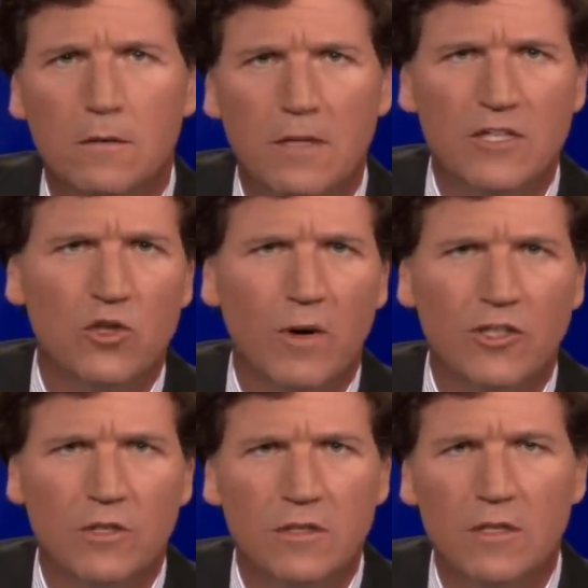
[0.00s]

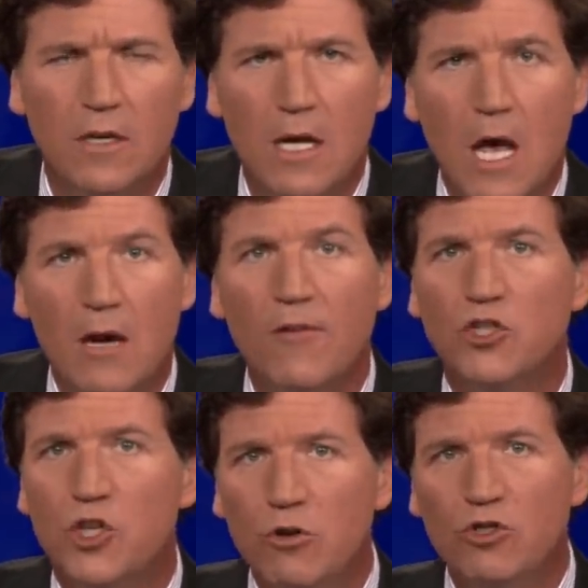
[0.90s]
Insurrectionist. Another
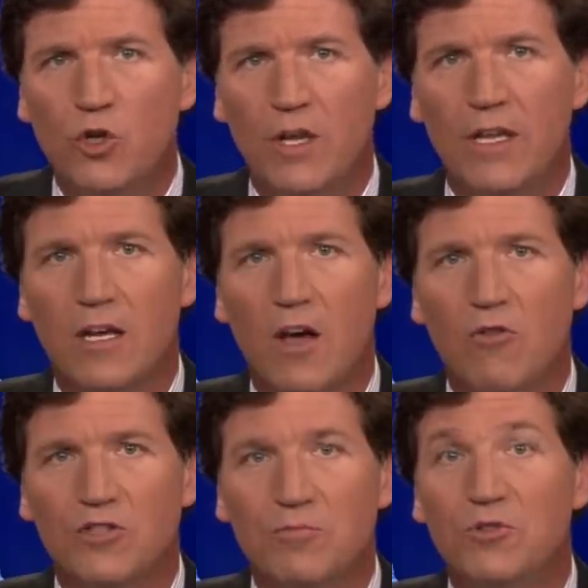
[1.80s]
2 trillion
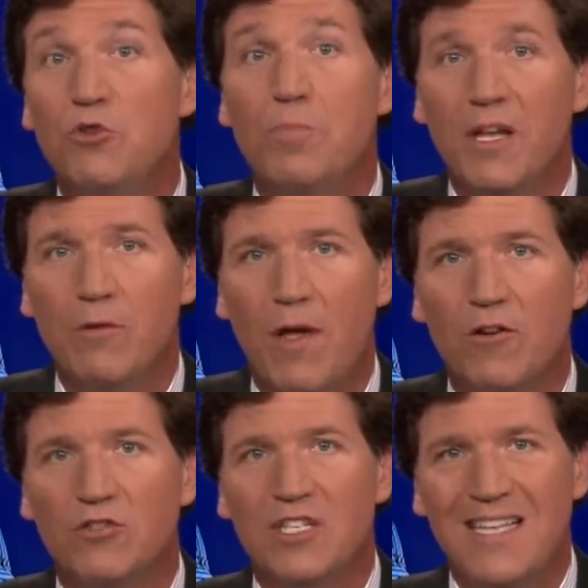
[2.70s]
goes 2 billion rather
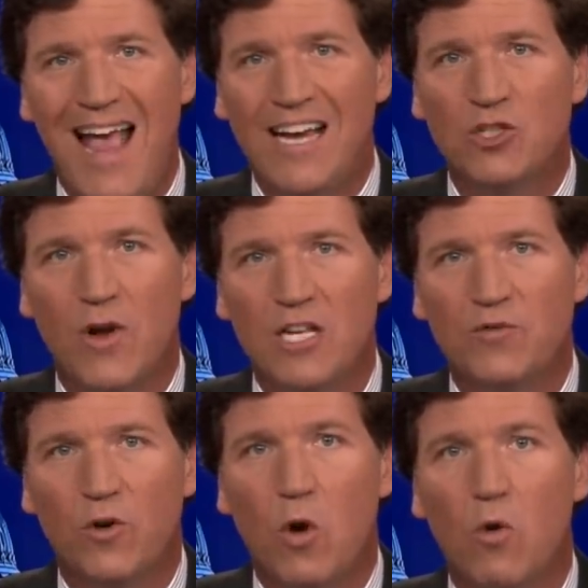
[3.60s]
goes to tax credits
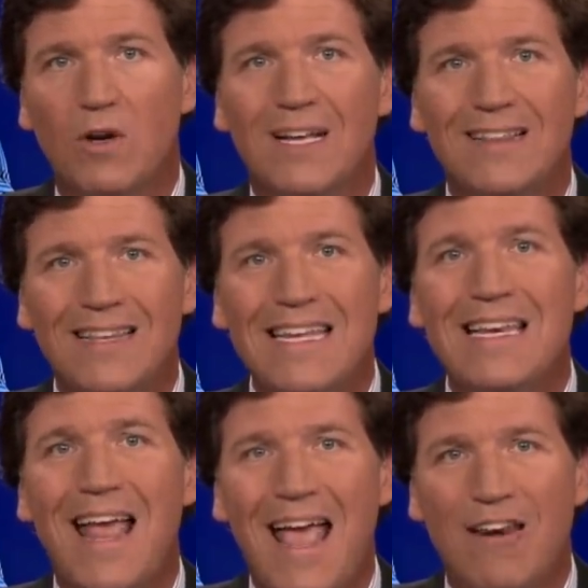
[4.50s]
for quote
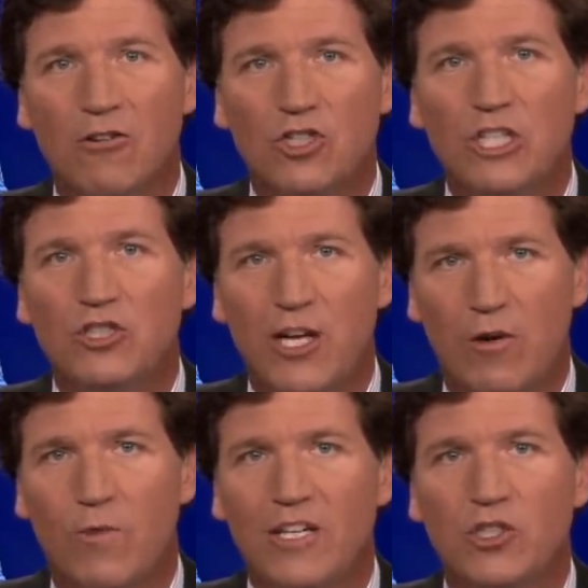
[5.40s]
clean energy
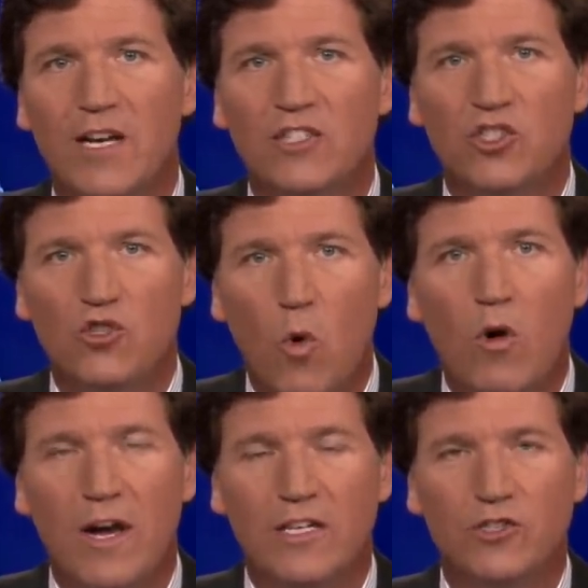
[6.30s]
generation and
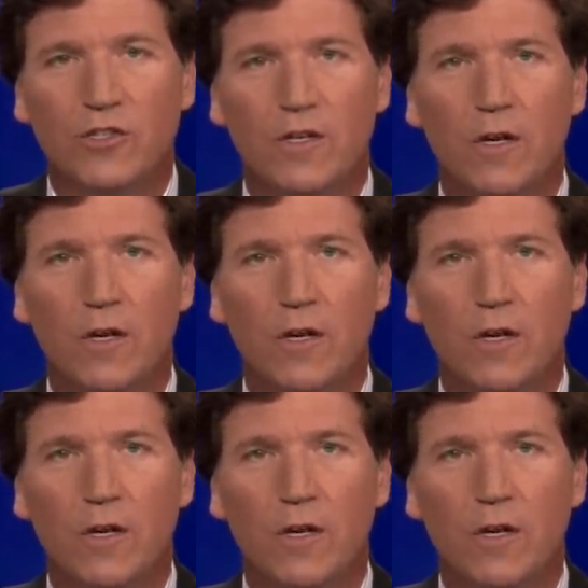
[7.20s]
storage.